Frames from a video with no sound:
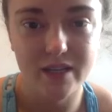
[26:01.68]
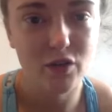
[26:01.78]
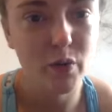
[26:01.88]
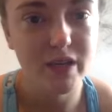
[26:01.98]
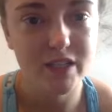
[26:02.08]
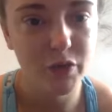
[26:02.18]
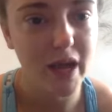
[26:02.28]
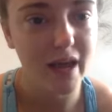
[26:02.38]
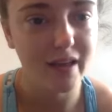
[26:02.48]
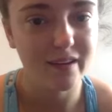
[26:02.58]
as quick as you
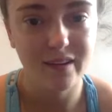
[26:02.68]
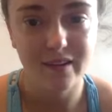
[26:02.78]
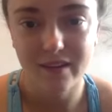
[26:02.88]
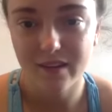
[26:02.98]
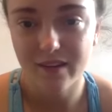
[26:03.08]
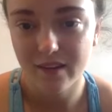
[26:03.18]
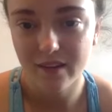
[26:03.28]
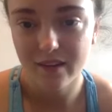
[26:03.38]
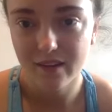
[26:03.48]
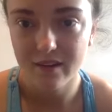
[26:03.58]
can.
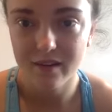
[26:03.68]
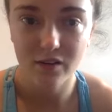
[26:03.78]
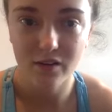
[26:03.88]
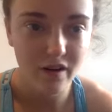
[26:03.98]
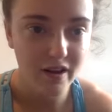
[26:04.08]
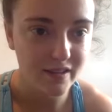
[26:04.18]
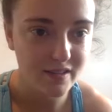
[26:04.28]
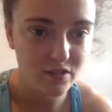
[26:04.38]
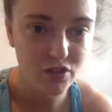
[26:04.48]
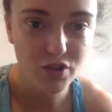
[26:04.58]
All right,
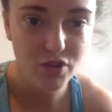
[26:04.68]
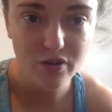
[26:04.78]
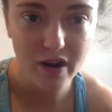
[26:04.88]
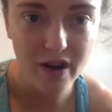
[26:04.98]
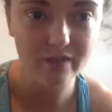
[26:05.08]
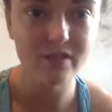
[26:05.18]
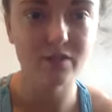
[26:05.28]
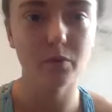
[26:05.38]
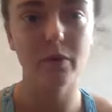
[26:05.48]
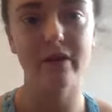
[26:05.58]
two rounds.
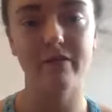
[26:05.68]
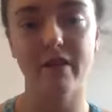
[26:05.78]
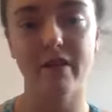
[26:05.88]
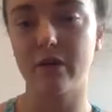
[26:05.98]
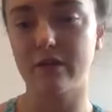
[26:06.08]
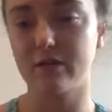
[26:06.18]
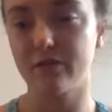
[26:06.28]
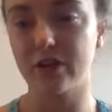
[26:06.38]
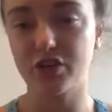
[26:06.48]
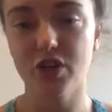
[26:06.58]
We'll wait for everyone else
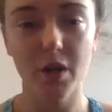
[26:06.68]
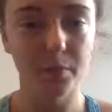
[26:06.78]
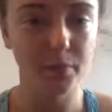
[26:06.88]
to finish up.